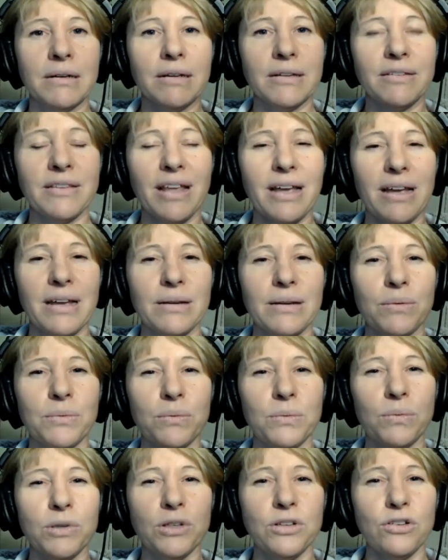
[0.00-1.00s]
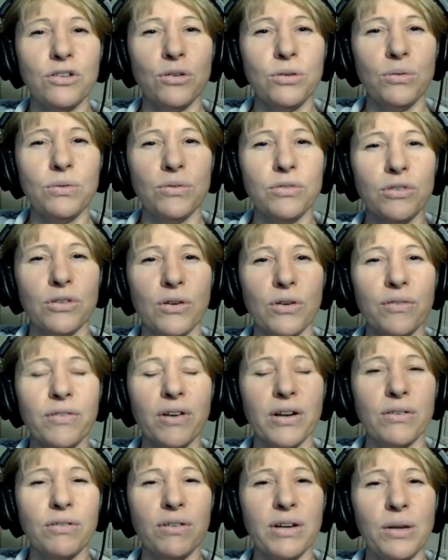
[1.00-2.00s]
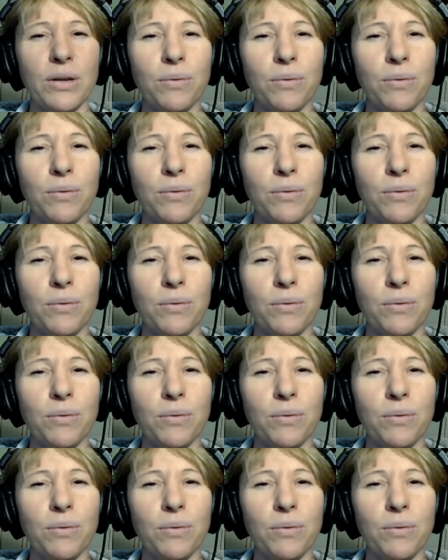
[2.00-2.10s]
is that would you sort of agree